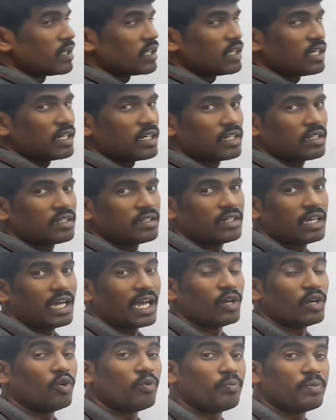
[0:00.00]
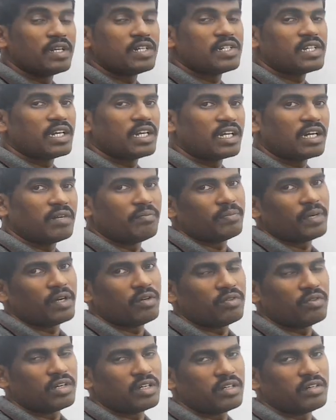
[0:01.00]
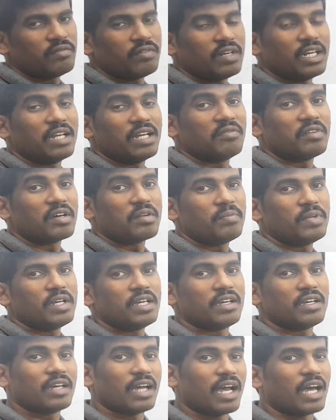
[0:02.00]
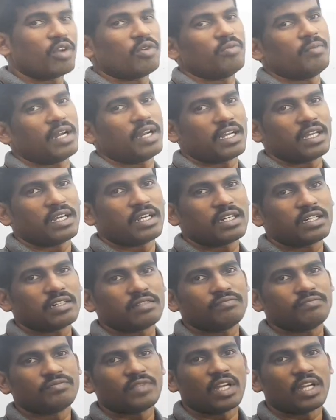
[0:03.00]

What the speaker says: that an open chain compound will never be aromatic.